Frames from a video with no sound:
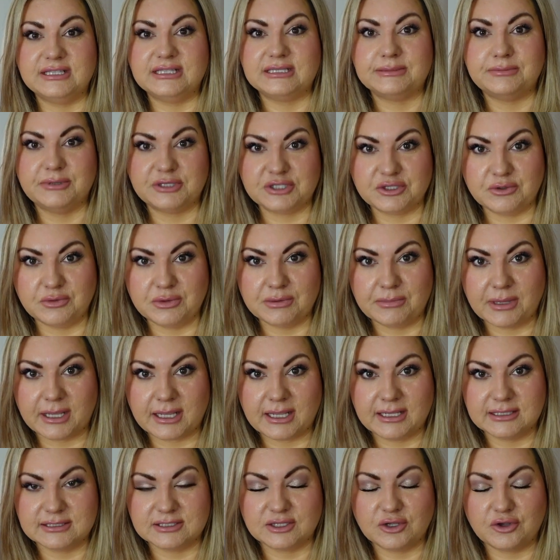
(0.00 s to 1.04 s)
especially with my
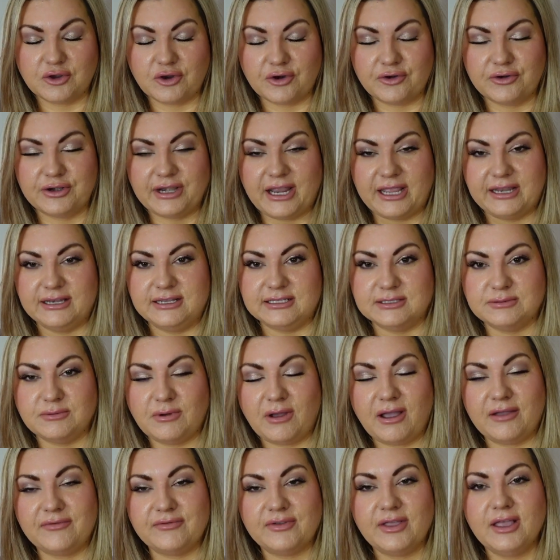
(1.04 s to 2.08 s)
cousin Goran and his
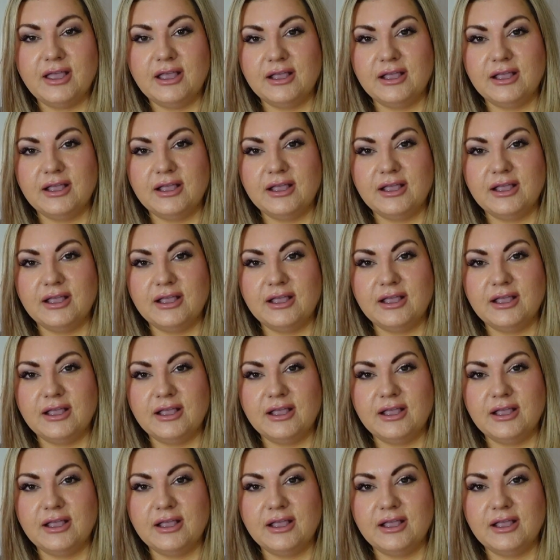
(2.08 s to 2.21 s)
wife.